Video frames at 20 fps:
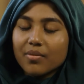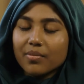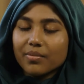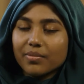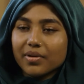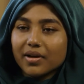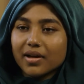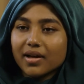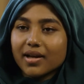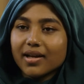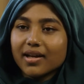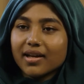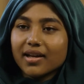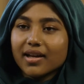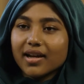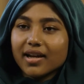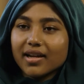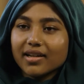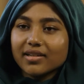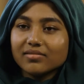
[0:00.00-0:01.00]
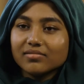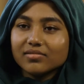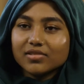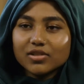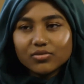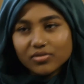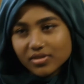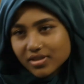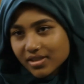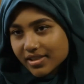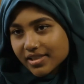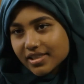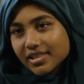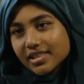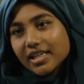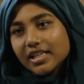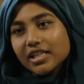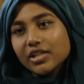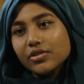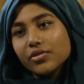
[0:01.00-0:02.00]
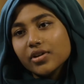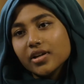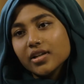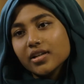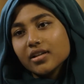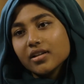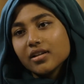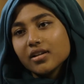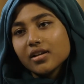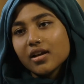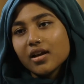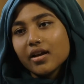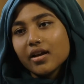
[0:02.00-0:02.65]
but I don't want to see anyone.